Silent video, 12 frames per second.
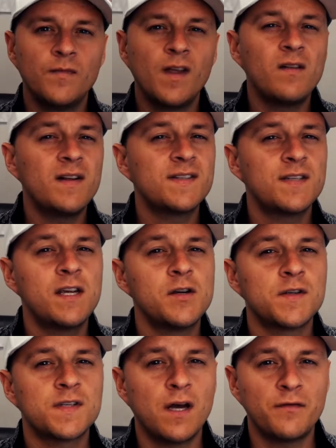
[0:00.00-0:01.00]
Now let's say
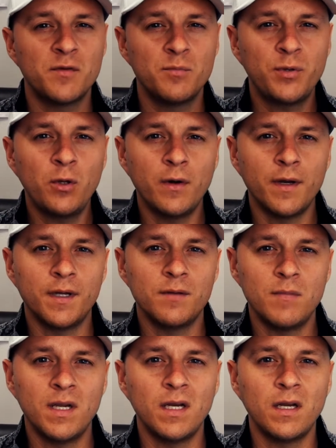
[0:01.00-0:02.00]
you're self-employed,
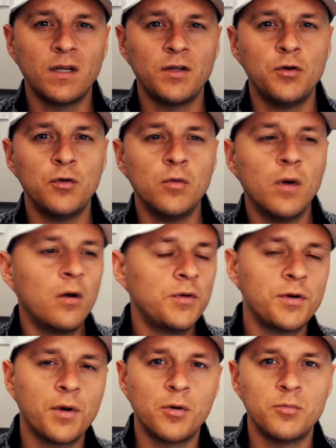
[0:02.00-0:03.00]
meaning you
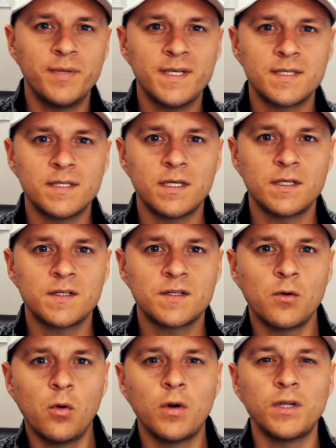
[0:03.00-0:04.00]
own your own
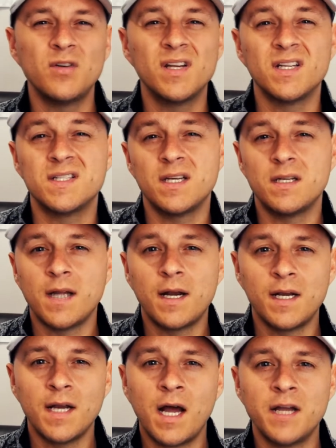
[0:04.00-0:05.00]
business or you get a
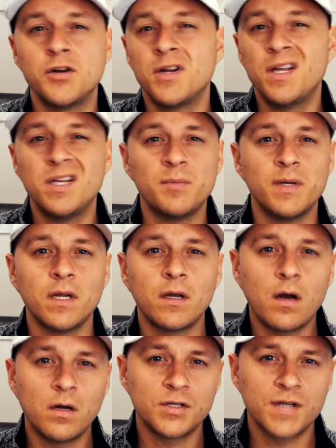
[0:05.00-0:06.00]
1099, you're an independent
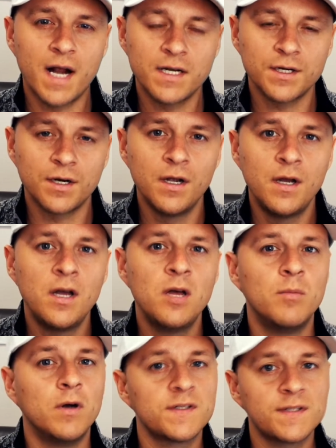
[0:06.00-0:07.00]
contractor.
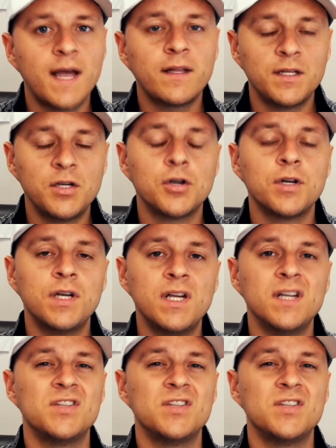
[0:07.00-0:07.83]
Most likely you're going to need a